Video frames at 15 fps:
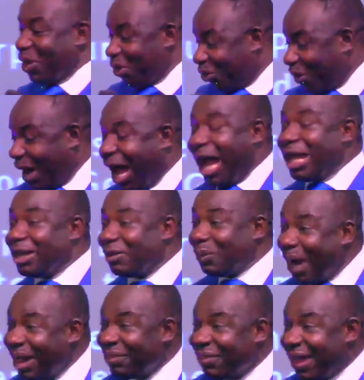So I
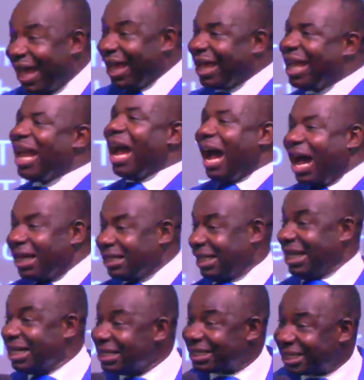went there and
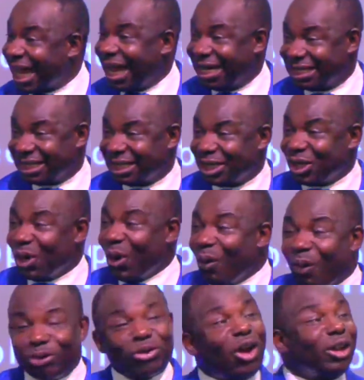inside
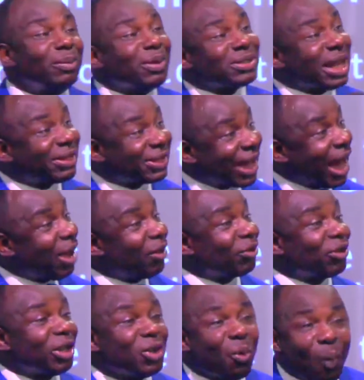was almost
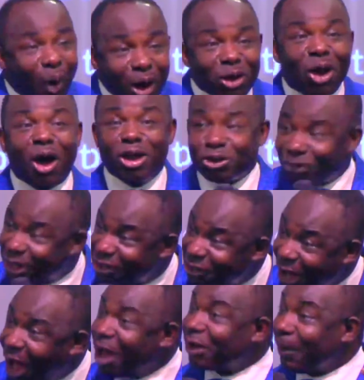
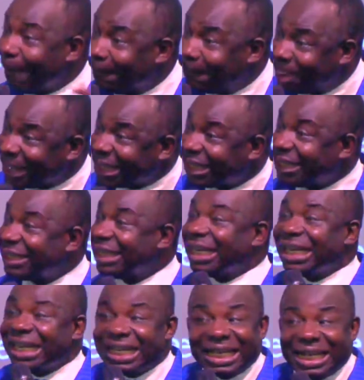$1,100 bill
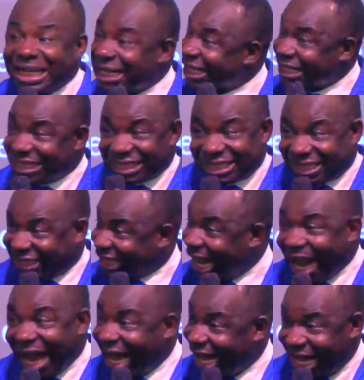
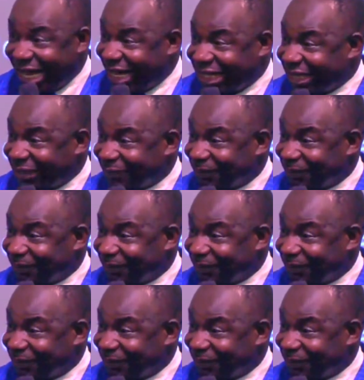inside.